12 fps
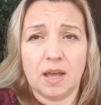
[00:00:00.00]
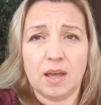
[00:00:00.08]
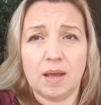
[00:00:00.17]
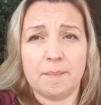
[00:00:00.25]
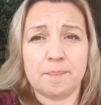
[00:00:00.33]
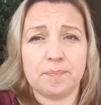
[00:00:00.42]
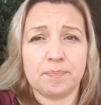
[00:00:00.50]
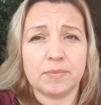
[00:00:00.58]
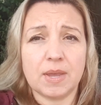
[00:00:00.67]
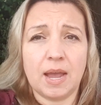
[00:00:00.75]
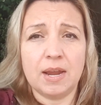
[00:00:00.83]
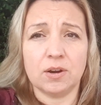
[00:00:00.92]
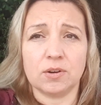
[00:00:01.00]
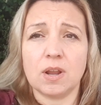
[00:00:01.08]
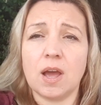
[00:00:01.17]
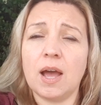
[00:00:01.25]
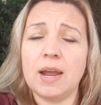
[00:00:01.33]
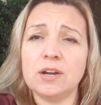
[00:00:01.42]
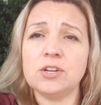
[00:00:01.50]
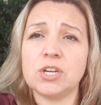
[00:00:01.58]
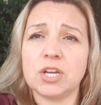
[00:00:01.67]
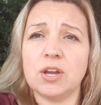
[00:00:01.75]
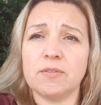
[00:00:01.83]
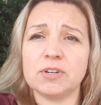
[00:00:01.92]
Iron
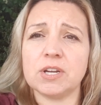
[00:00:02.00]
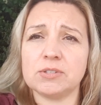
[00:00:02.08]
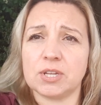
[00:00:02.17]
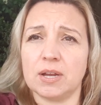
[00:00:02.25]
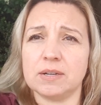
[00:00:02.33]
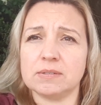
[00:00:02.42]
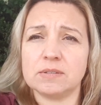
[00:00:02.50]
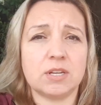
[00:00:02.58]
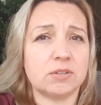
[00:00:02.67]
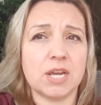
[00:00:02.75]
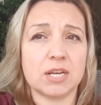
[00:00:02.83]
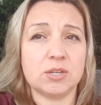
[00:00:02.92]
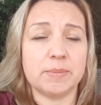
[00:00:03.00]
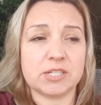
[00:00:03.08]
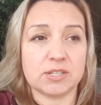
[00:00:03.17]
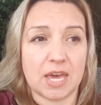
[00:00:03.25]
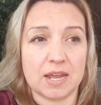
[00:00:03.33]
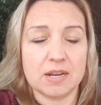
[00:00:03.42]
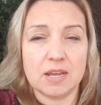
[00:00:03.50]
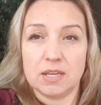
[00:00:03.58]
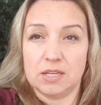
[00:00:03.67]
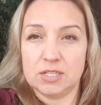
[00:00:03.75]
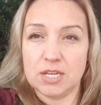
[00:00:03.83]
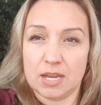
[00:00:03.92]
you can overdose on. Don't take too much of that.
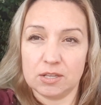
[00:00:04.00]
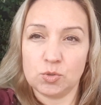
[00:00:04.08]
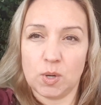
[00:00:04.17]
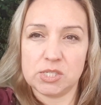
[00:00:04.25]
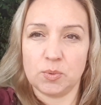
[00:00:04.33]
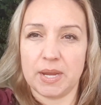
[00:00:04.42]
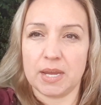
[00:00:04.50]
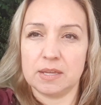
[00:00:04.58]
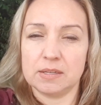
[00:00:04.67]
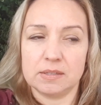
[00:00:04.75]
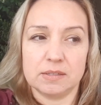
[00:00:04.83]
You can take it twice a week.